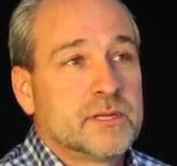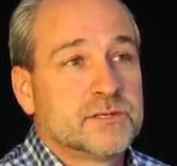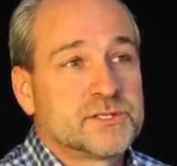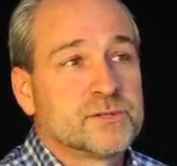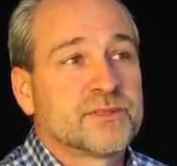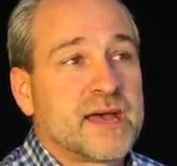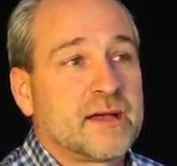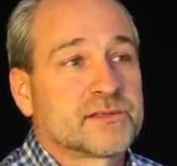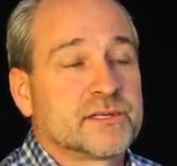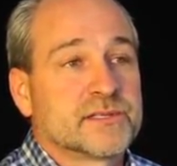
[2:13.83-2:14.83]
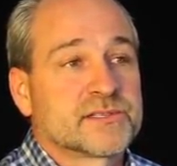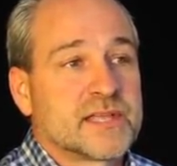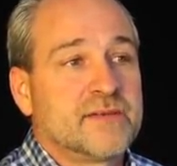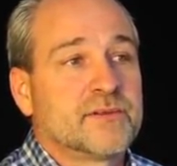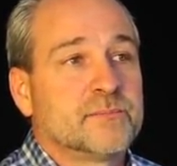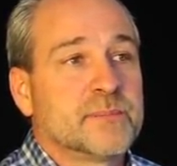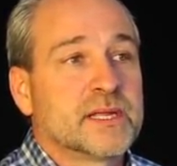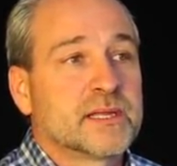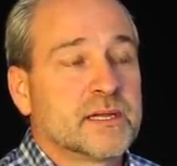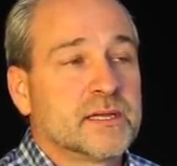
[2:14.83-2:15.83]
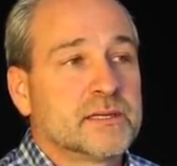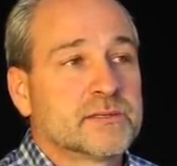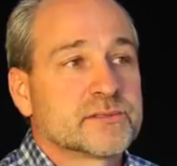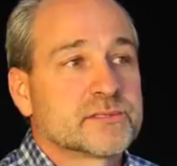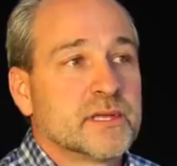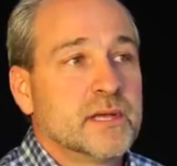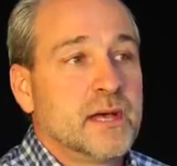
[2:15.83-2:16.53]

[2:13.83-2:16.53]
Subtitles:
in 2007 because